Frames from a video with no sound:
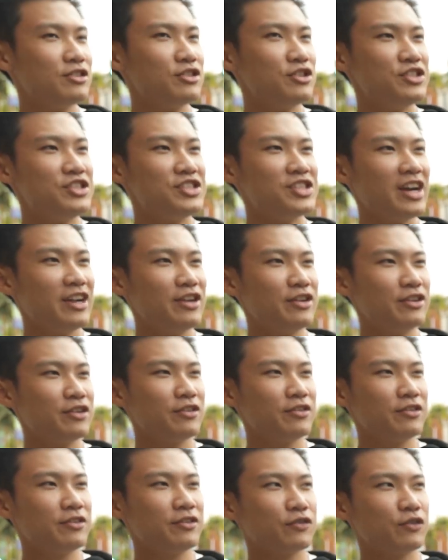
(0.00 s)
The
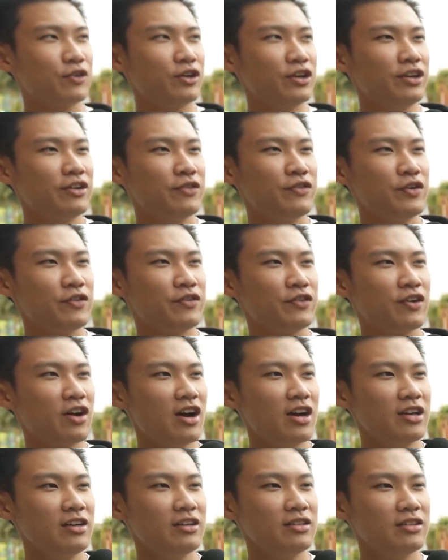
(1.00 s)
designer for Fear of
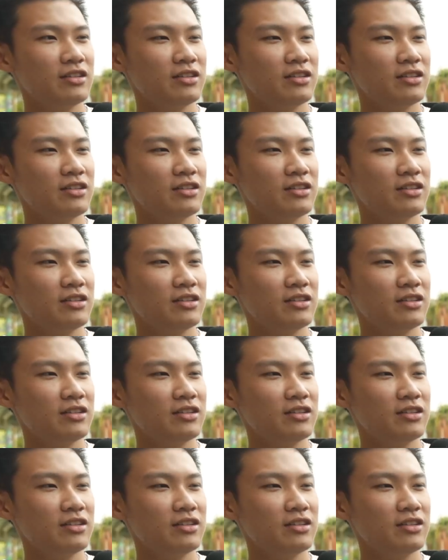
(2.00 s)
God?